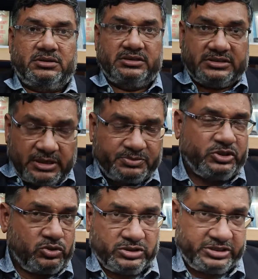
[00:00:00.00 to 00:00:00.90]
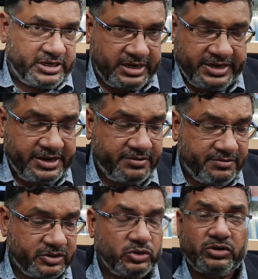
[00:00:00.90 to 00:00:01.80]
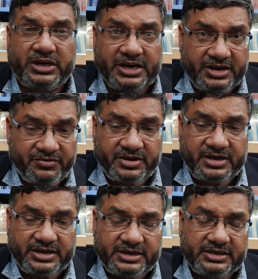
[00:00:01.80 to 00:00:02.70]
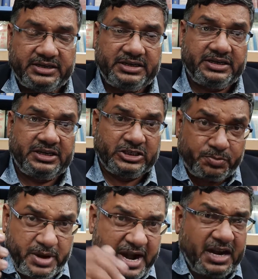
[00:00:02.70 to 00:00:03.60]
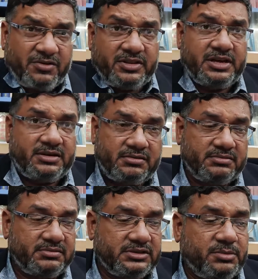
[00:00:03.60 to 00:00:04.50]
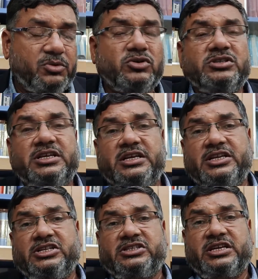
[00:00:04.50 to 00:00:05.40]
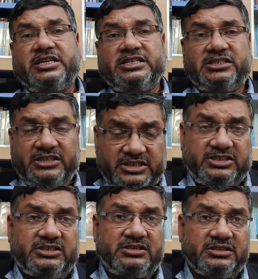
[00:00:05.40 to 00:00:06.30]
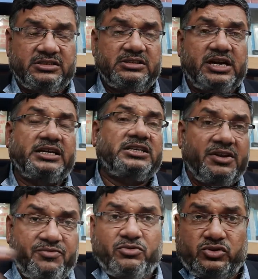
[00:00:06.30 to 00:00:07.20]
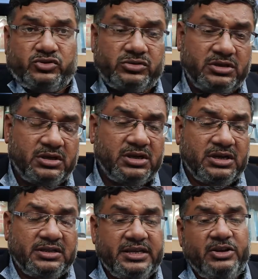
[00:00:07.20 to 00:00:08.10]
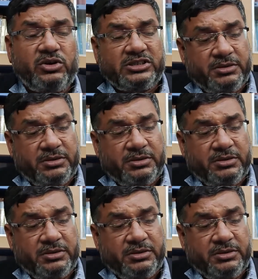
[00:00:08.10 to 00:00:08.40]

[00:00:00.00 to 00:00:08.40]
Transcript: subsequent sale deed without any difficulty. In spite of that, suppose the registrar insists and refuse, then you can